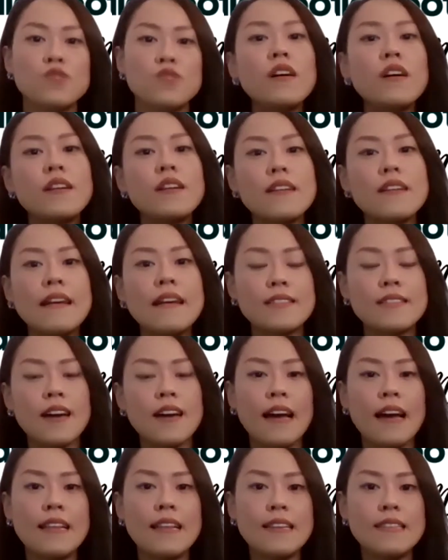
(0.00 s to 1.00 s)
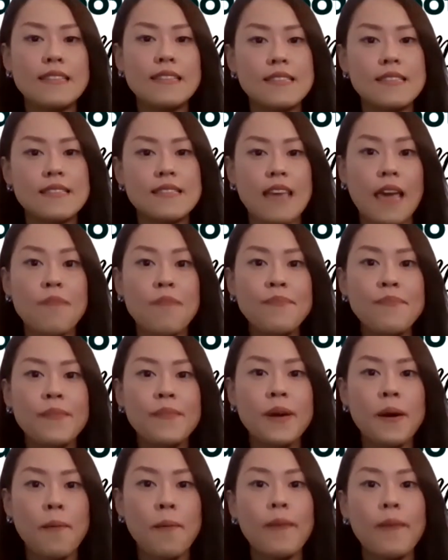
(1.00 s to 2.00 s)
not entirely the same,
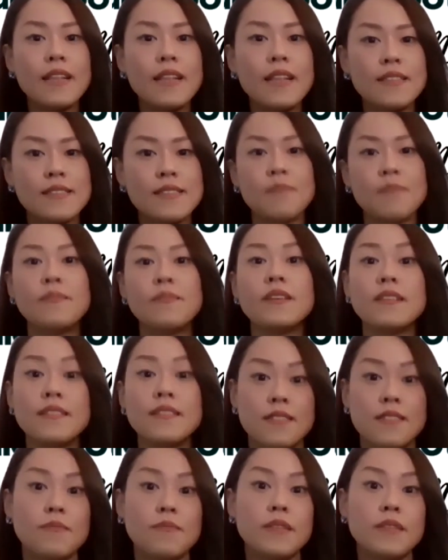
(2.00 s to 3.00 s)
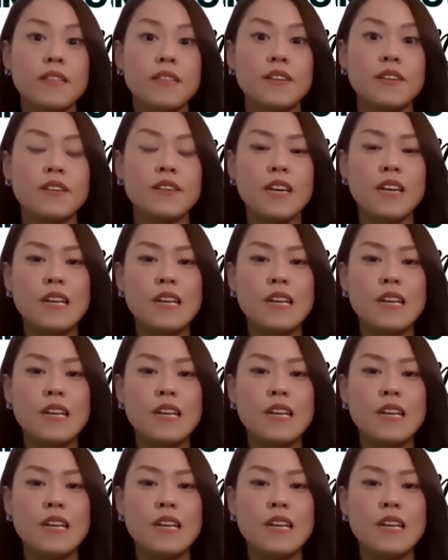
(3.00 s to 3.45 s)
but something similar.